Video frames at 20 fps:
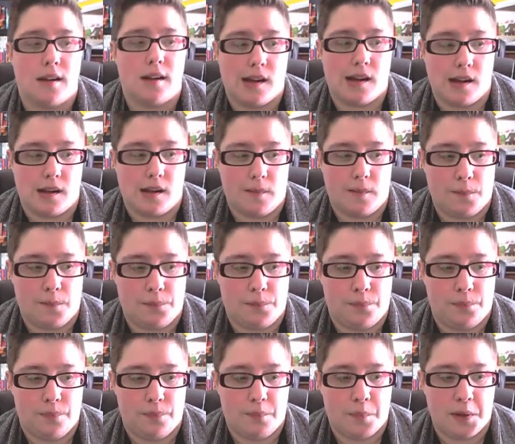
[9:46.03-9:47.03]

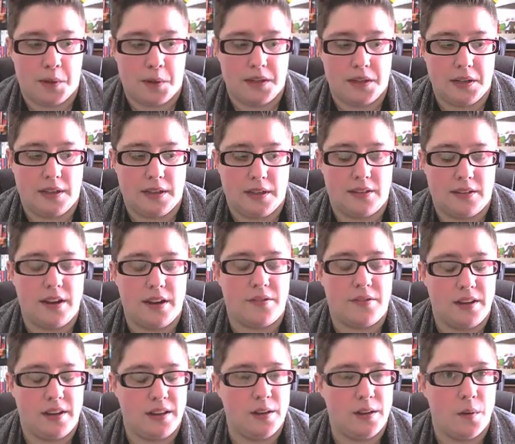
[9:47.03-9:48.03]
But it's
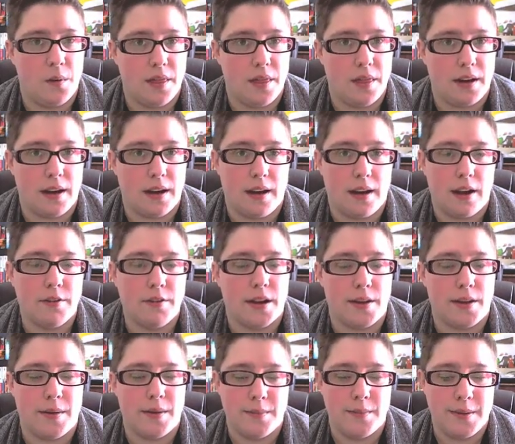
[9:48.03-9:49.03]
definitely one that I
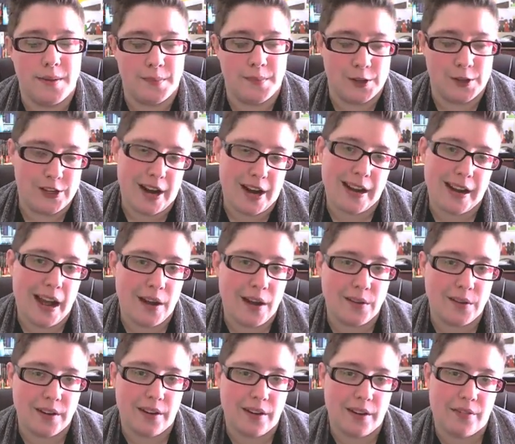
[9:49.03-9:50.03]
recommend people check
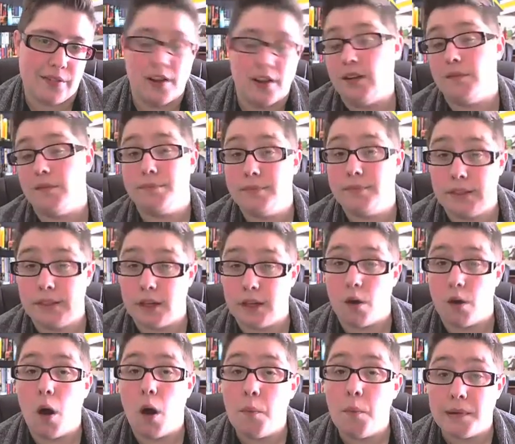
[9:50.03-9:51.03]
out if they're,
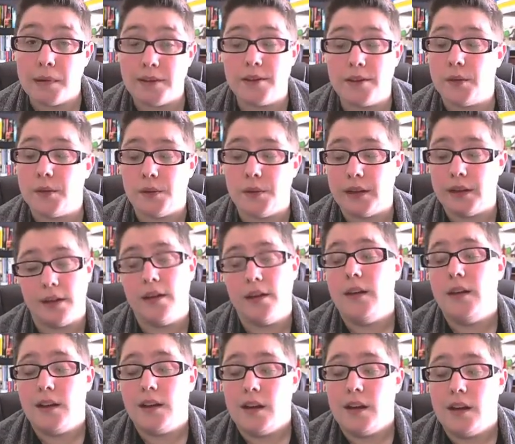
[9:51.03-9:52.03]
open to the
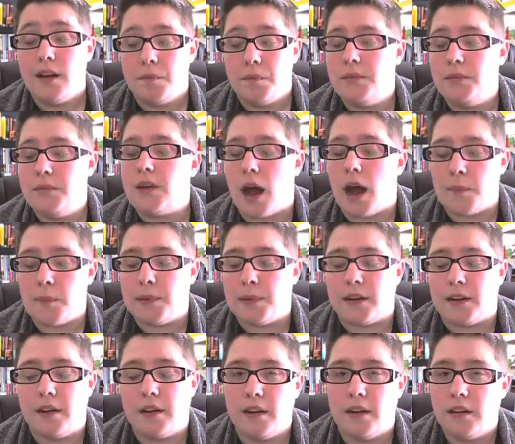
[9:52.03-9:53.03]

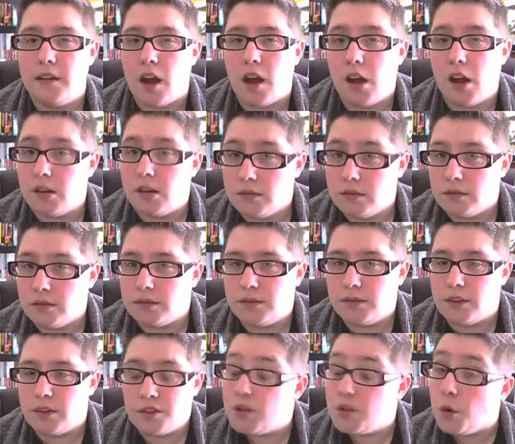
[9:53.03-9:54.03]
topic of
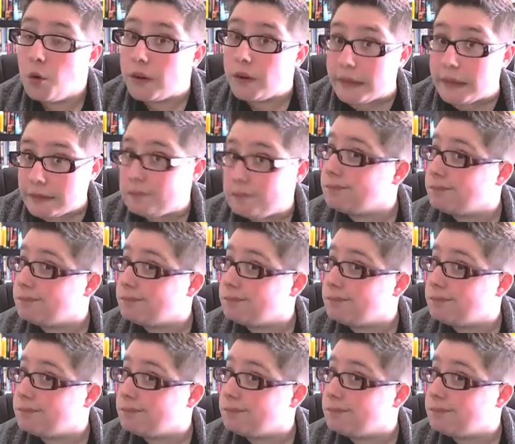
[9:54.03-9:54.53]
the story.